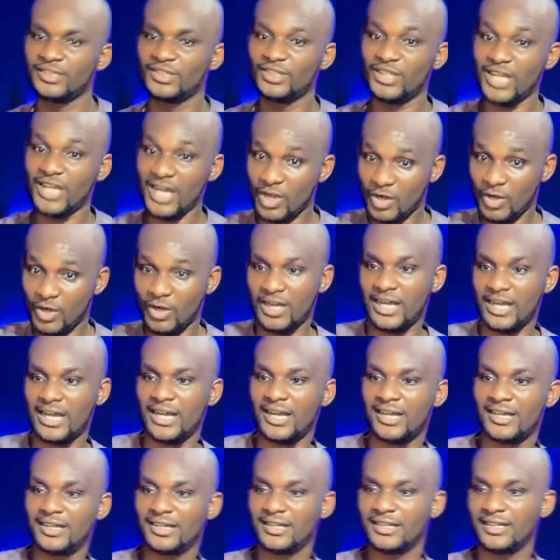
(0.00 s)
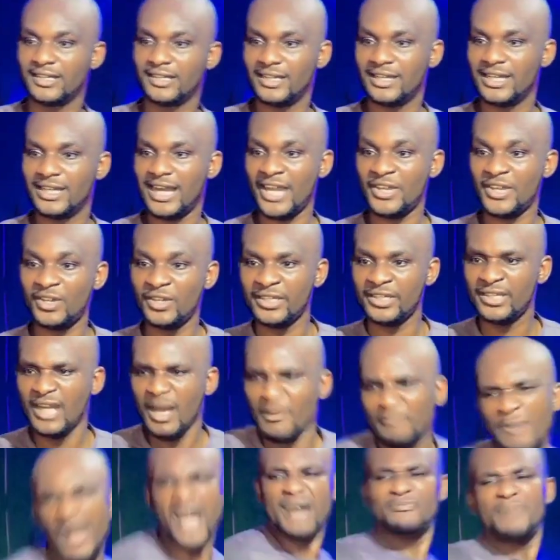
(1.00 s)
You now call her. Are you?
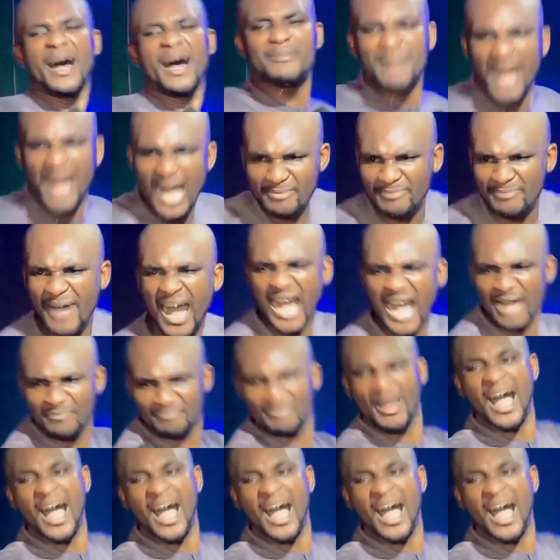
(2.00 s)
Ba ba ba ba